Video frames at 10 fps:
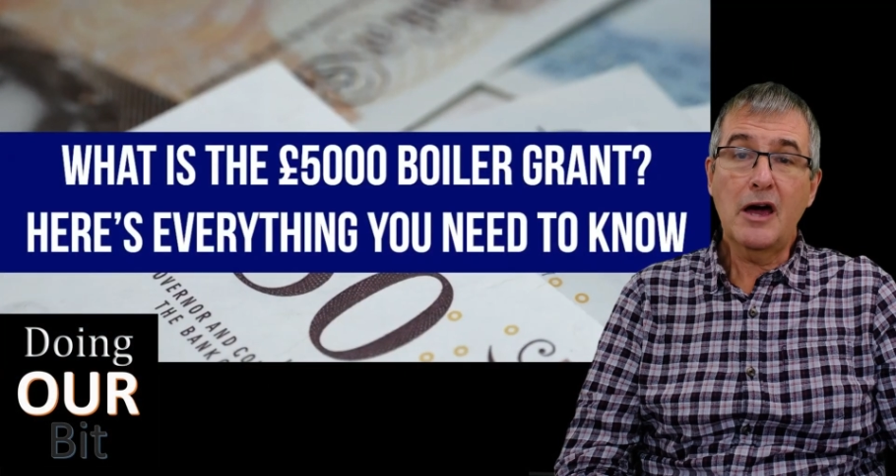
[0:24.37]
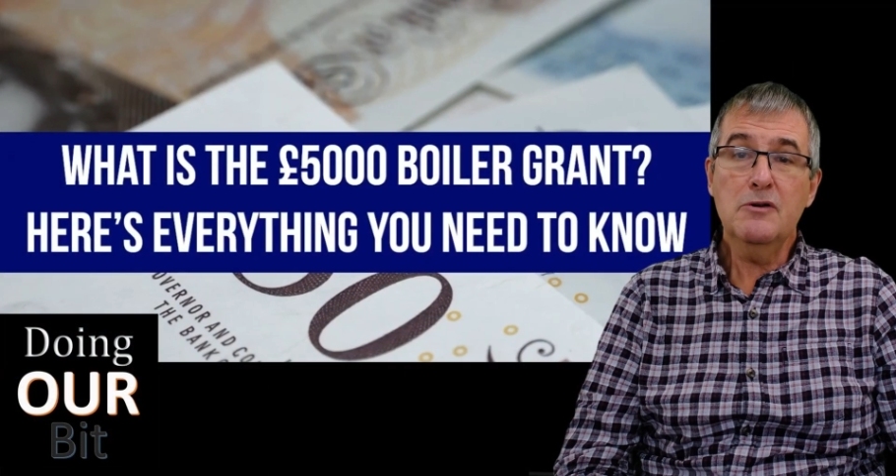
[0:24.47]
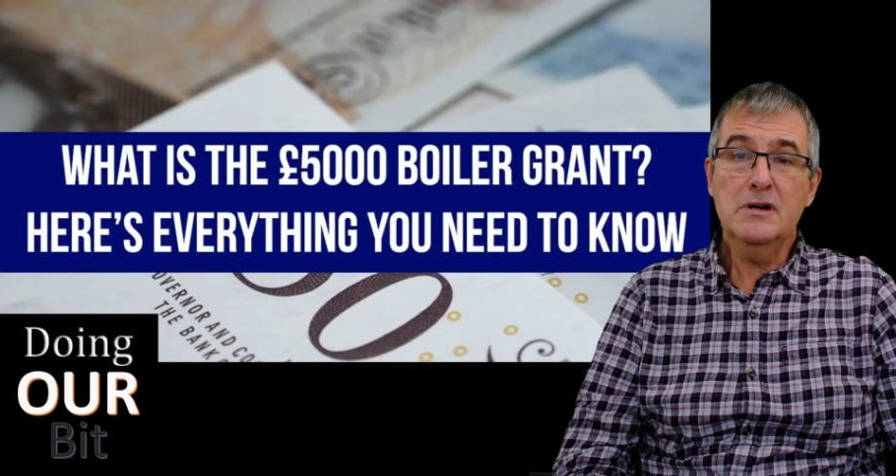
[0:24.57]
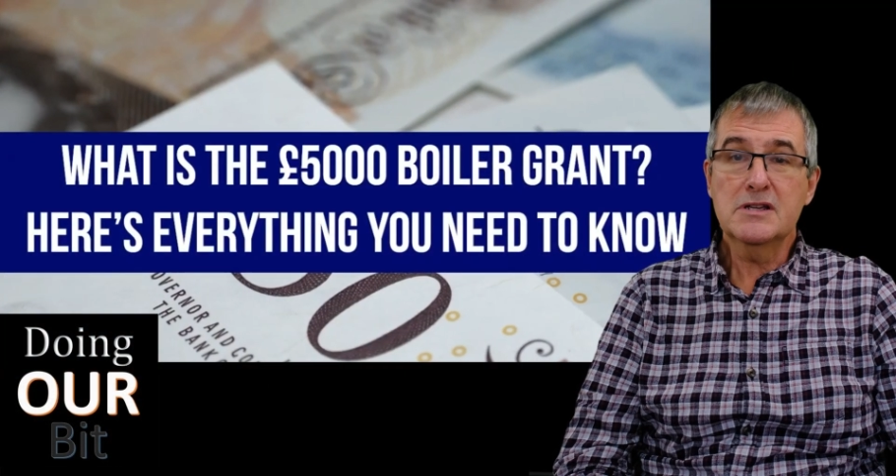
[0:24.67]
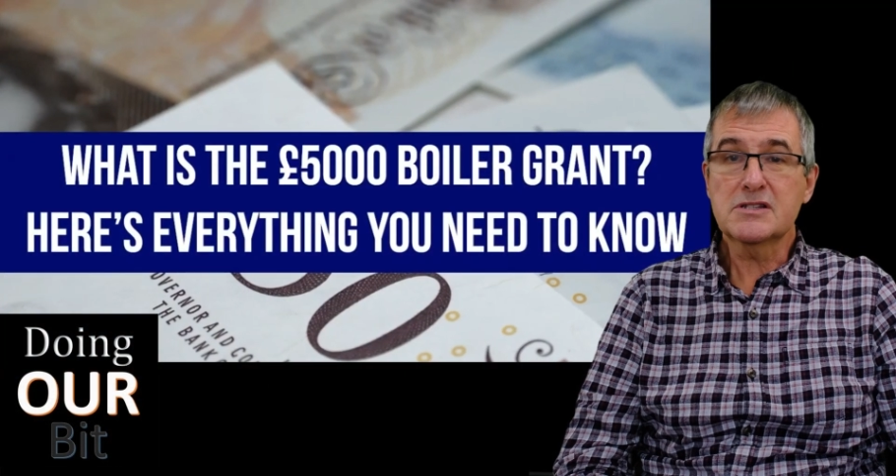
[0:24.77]

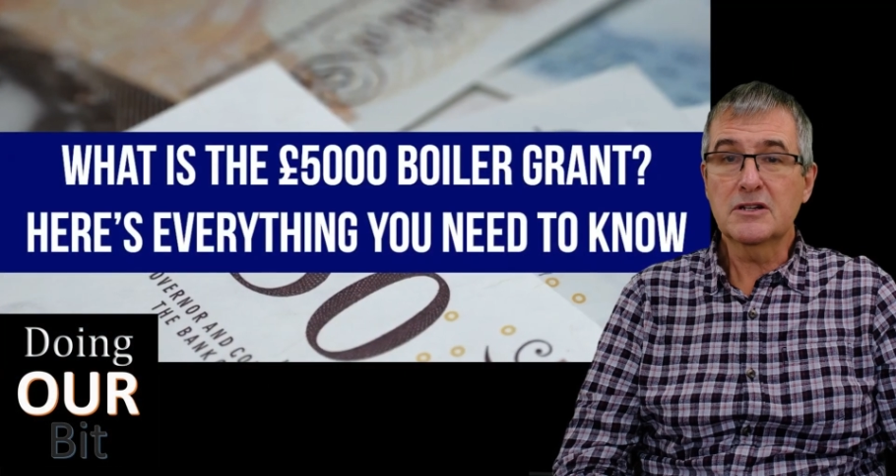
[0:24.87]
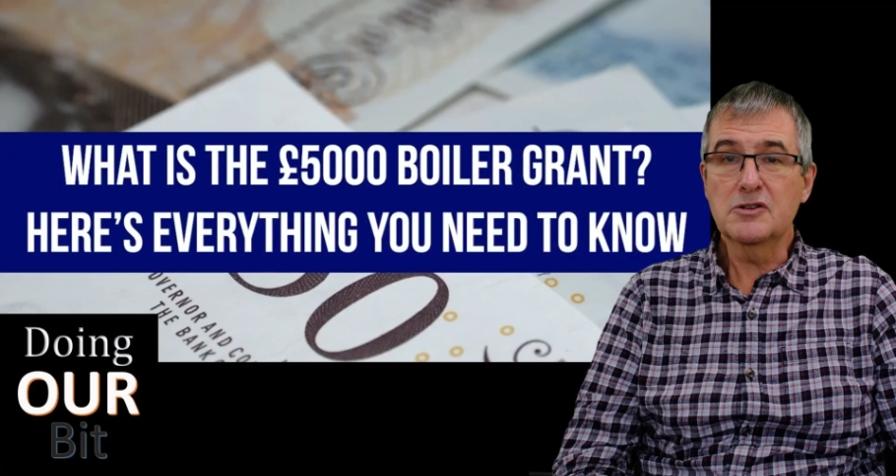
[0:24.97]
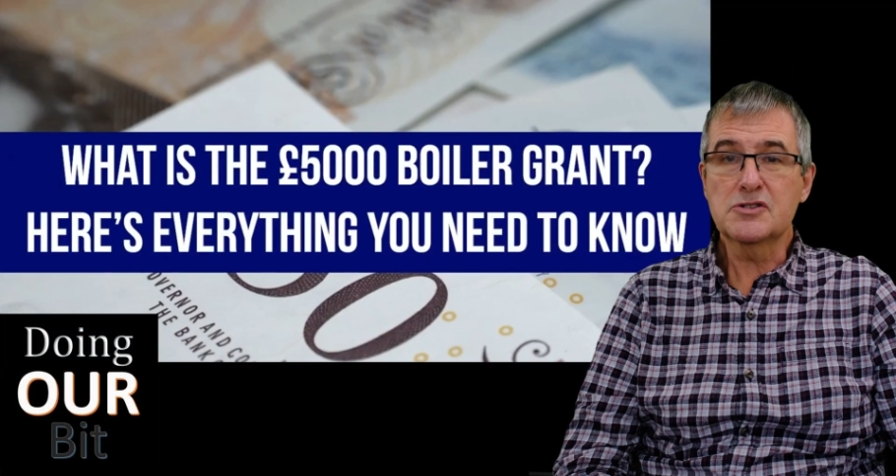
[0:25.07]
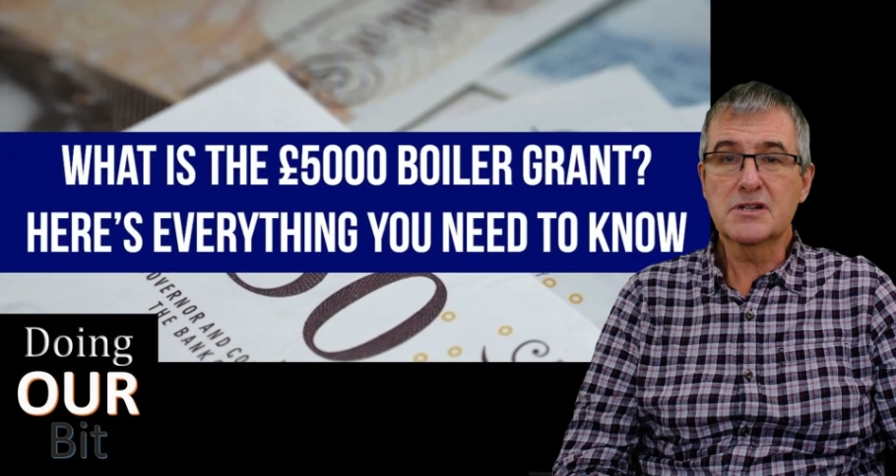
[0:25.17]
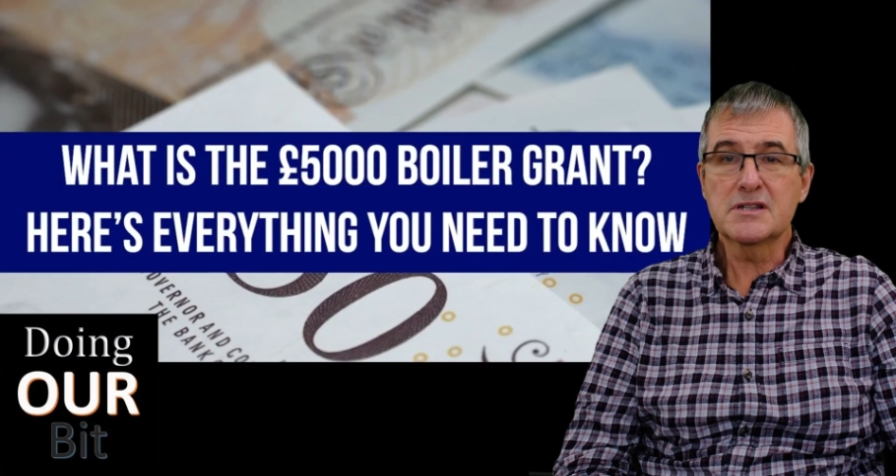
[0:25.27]
only
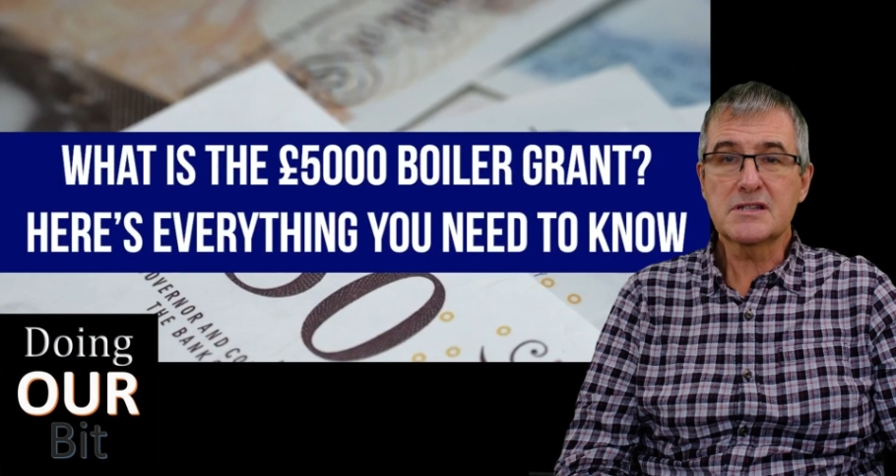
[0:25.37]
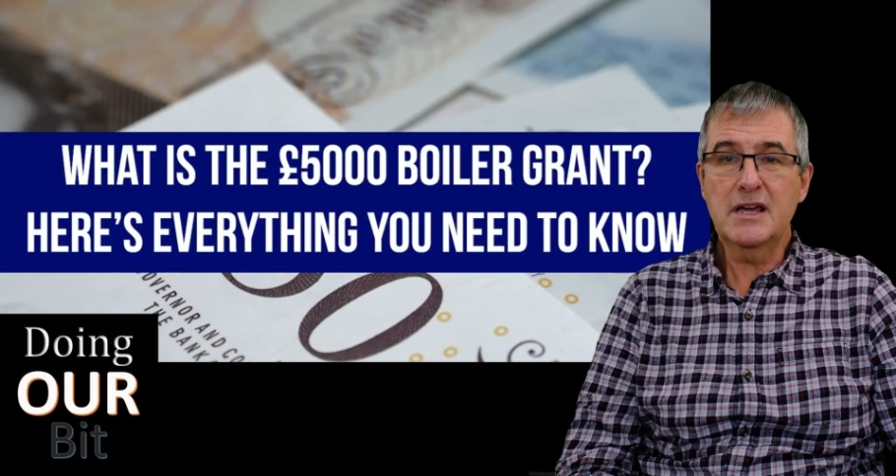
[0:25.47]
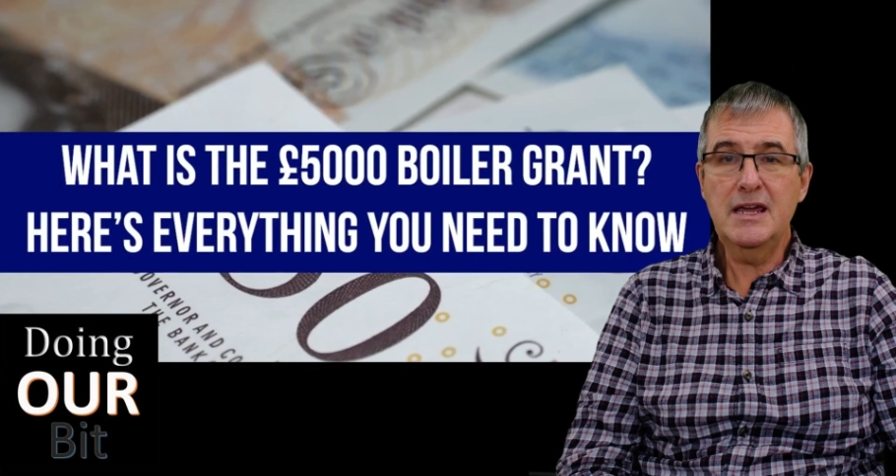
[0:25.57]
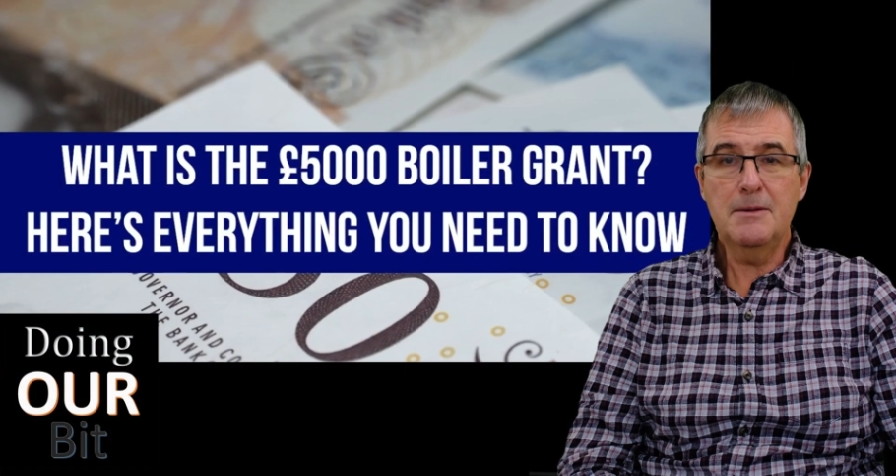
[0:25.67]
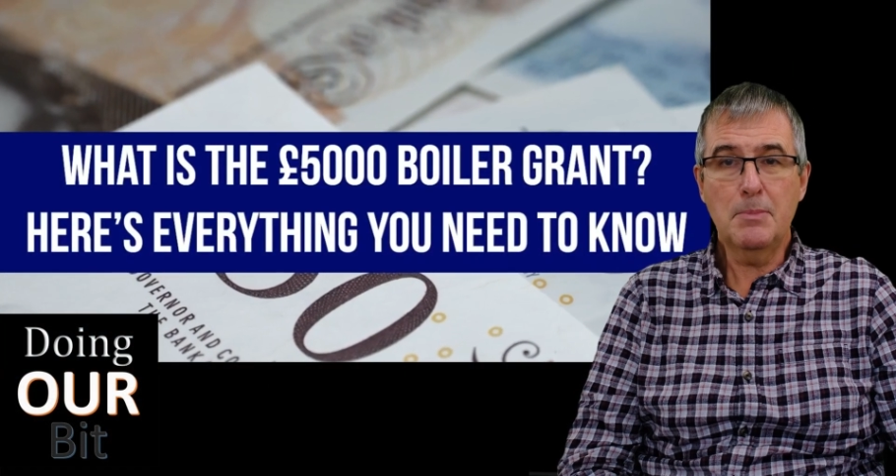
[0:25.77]
solution is a
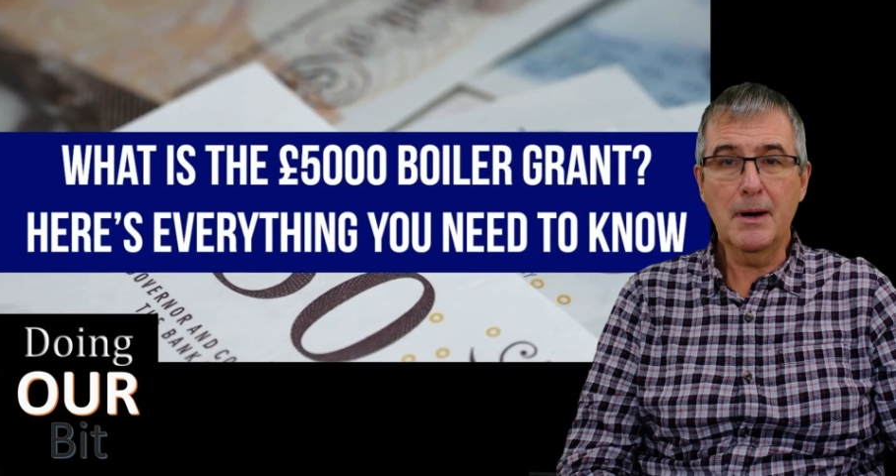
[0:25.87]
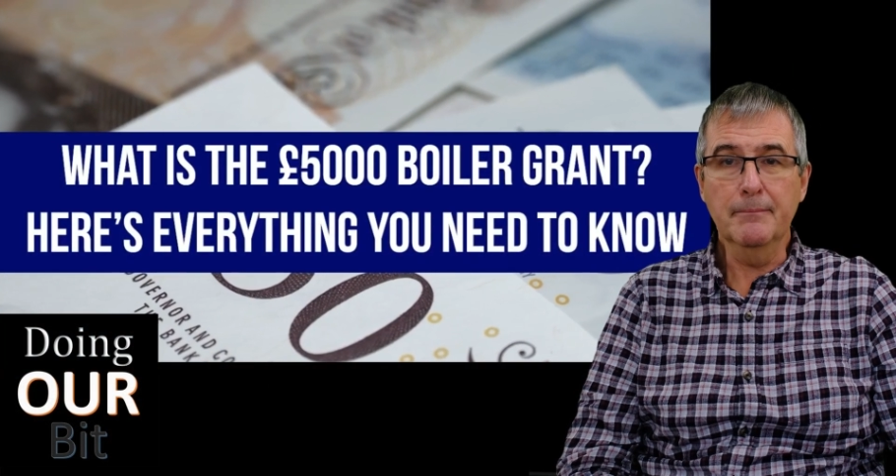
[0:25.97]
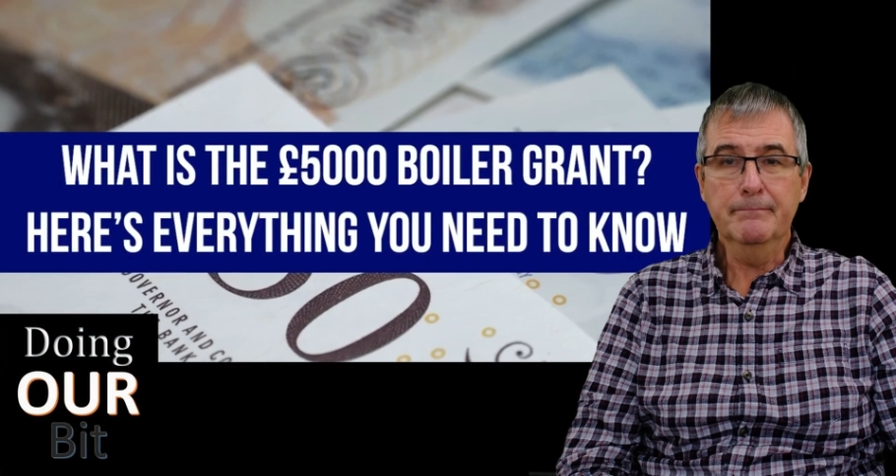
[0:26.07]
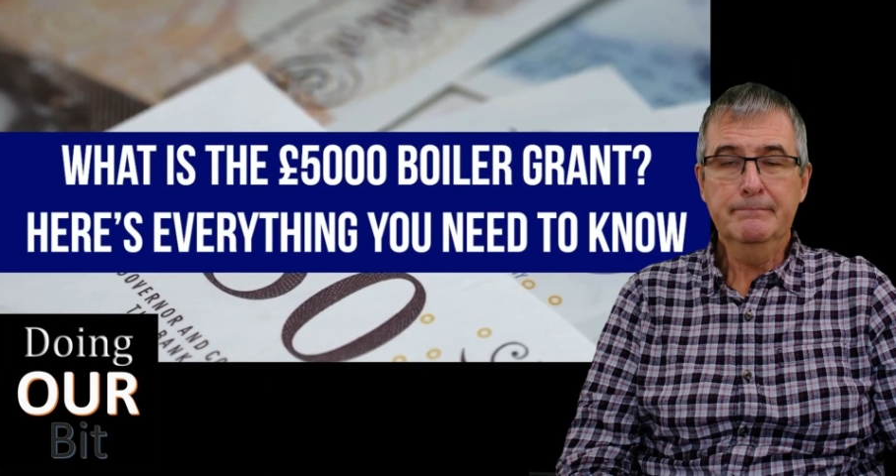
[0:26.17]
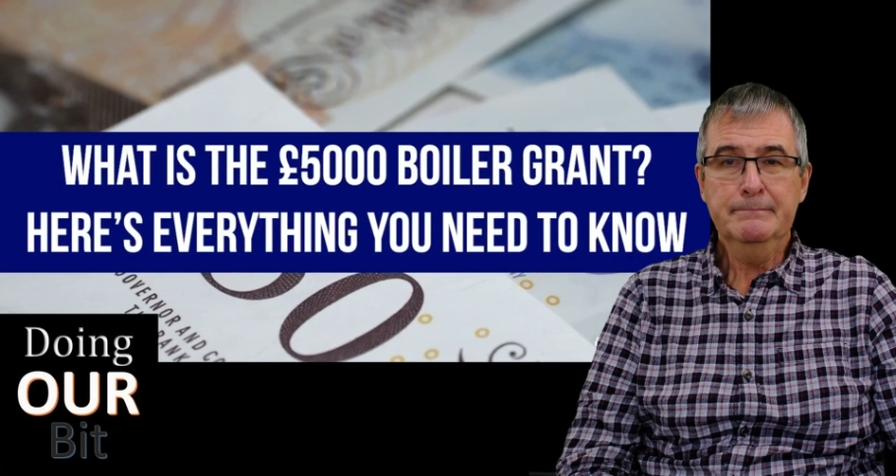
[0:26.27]
heat pump.